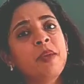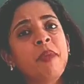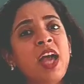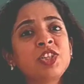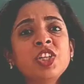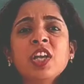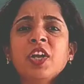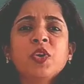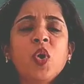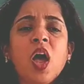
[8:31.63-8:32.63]
imagine
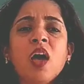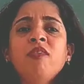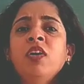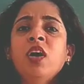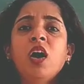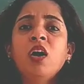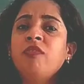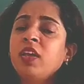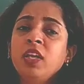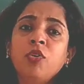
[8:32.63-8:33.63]
that you have a
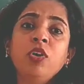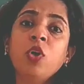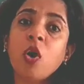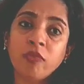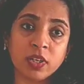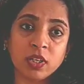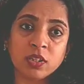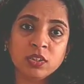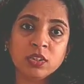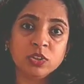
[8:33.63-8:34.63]
very good
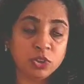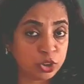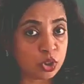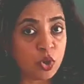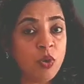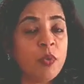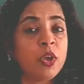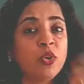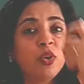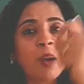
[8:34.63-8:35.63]
novel. So
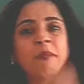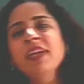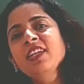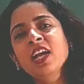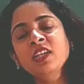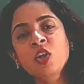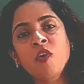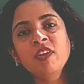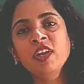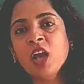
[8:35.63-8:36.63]
you complete that
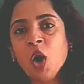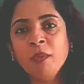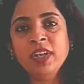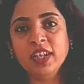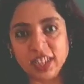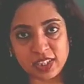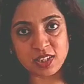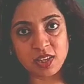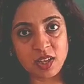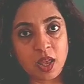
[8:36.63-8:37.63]
novel in how many
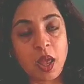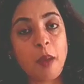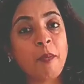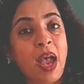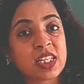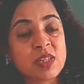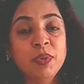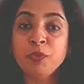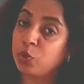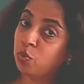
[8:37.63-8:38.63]
days?
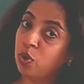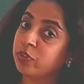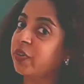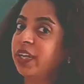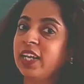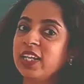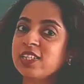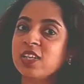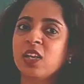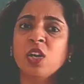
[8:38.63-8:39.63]
Maximum 2 or 3
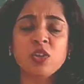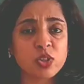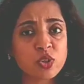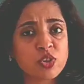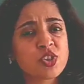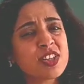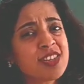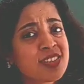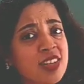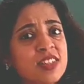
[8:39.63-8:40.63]
days. So
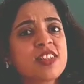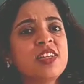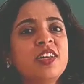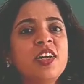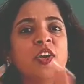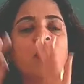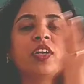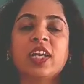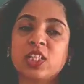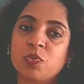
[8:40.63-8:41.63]
just consider your
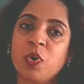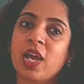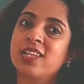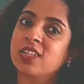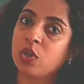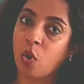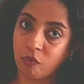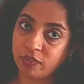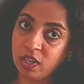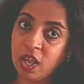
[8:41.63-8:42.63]
textbook as a
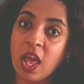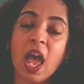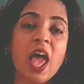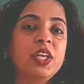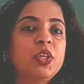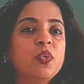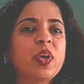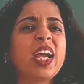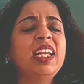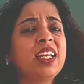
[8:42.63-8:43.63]
novel, and you
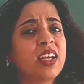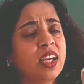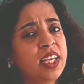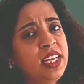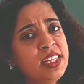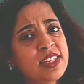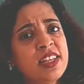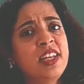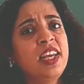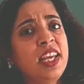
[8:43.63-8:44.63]
can
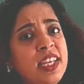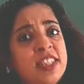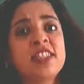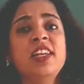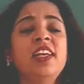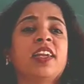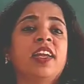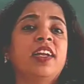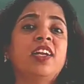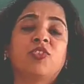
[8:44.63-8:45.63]
easily
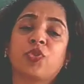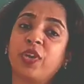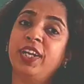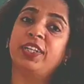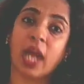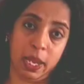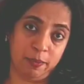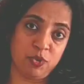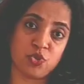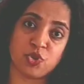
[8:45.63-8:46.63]
read it 3
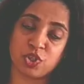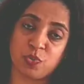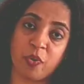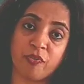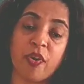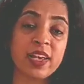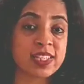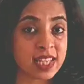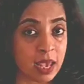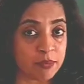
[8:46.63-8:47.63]
times just before
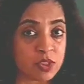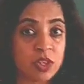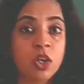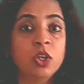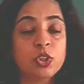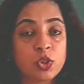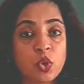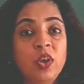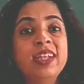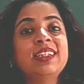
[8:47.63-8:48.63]
exams.
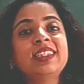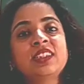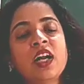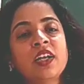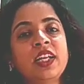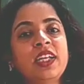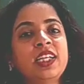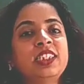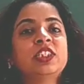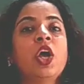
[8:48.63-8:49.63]
So in these 30
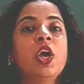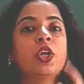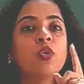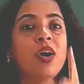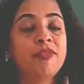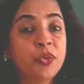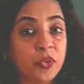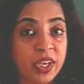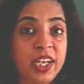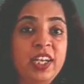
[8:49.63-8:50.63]
days, you have to
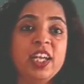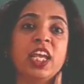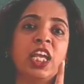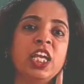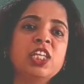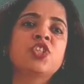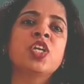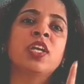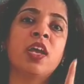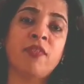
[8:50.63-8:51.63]
read each
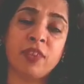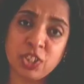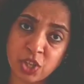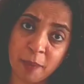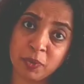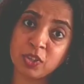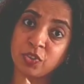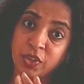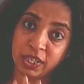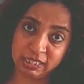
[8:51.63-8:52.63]
and every chapter 3